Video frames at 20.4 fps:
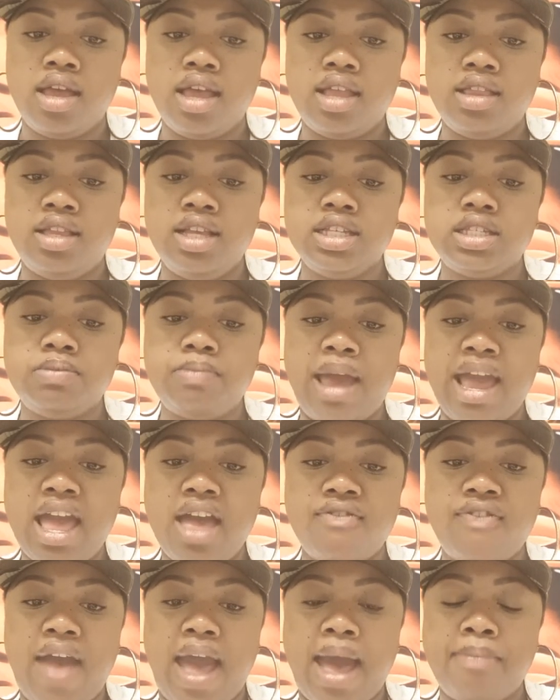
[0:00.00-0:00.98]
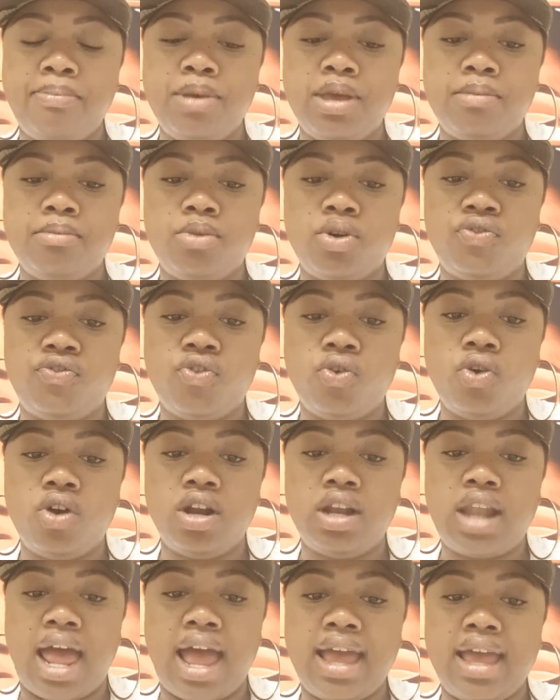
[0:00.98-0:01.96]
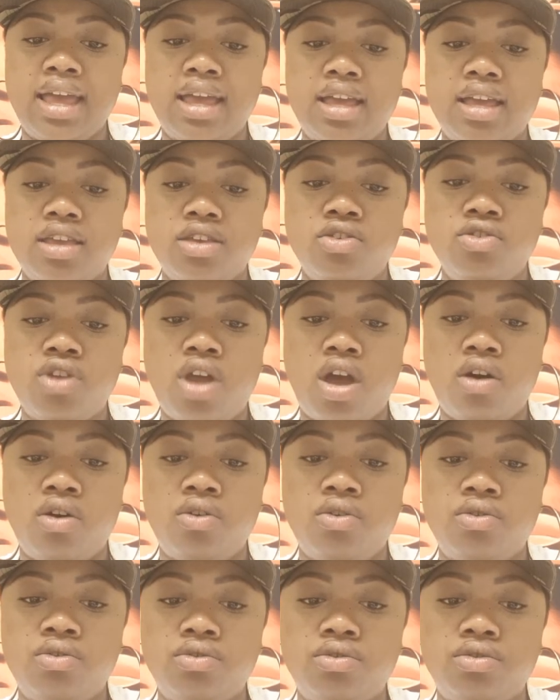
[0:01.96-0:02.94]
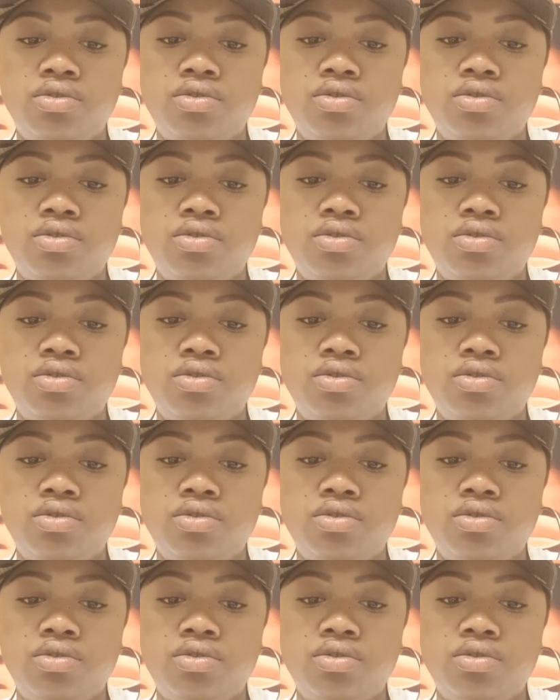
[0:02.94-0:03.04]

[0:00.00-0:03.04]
this may have happened before. Like, you know,